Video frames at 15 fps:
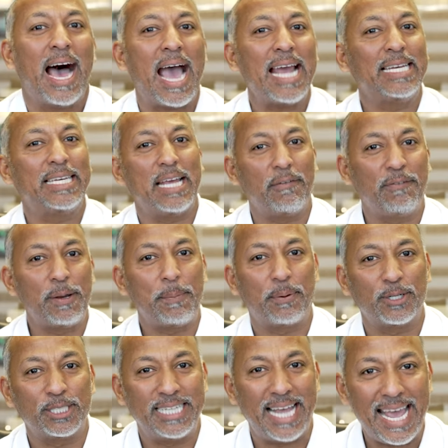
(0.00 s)
I definitely
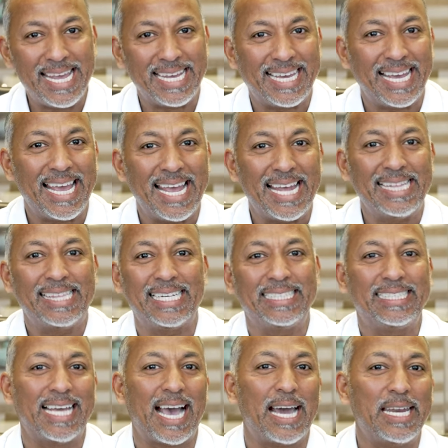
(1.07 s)
partake in the
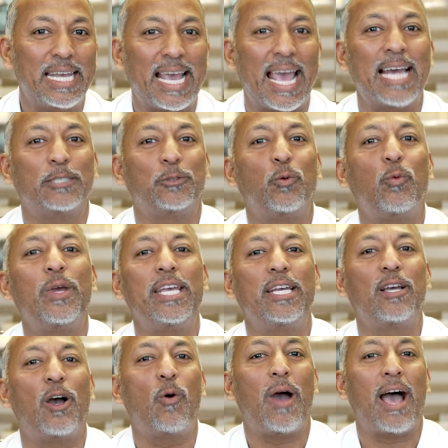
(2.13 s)
dining as we
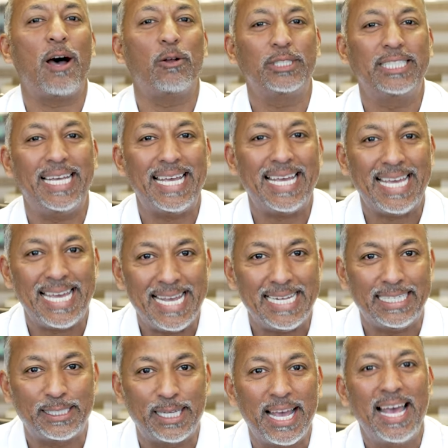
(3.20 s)
go out to
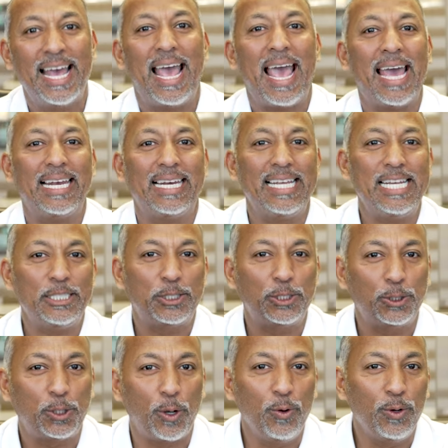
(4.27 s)
eat at
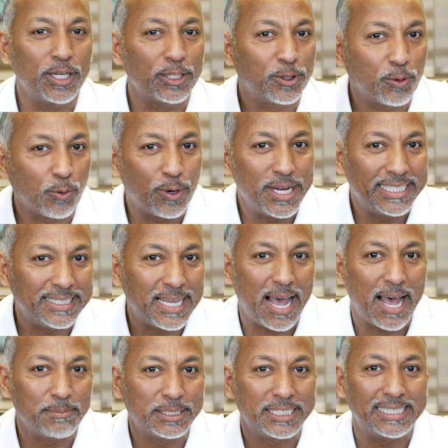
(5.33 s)
least two to three
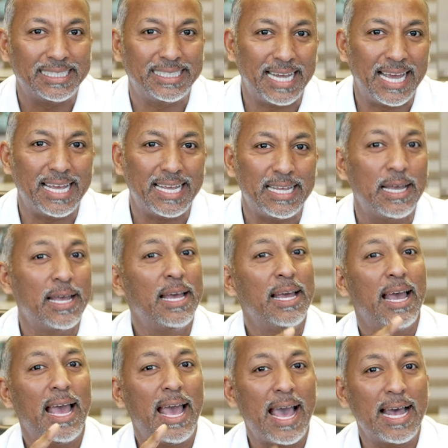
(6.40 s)
times a day
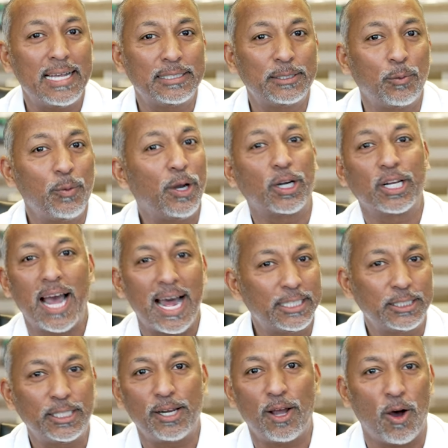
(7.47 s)
as we are
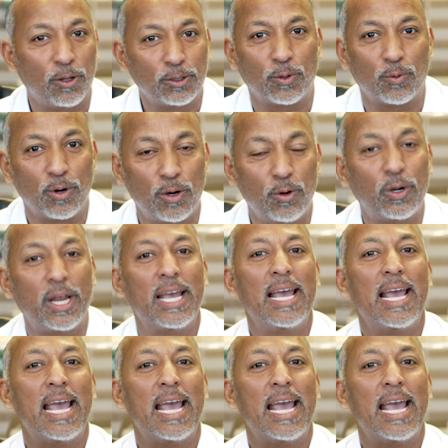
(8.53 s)
constantly on the road.